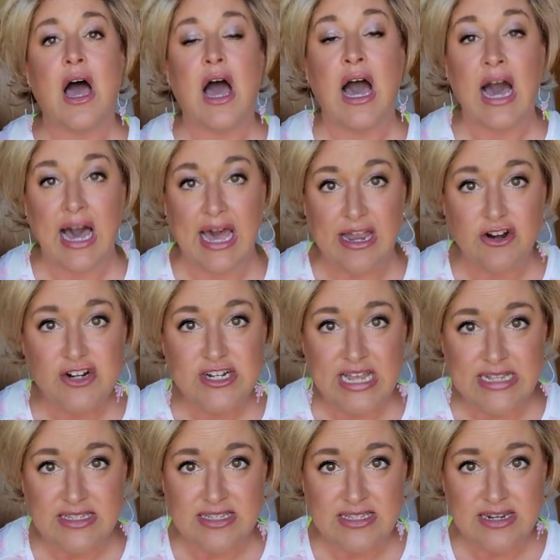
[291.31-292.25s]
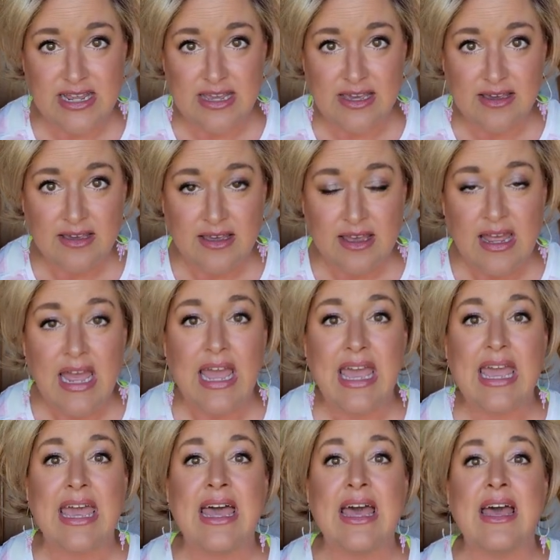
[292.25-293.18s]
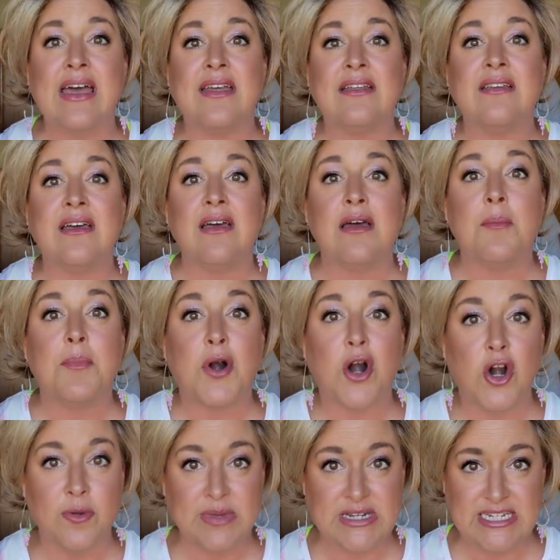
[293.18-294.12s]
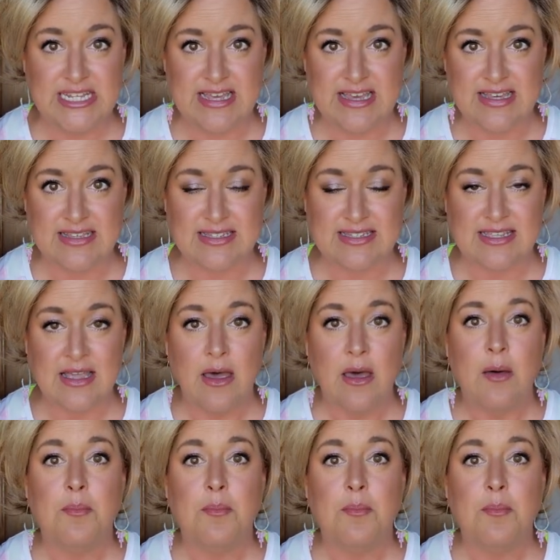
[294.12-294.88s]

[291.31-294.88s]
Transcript: a higher density and permatease,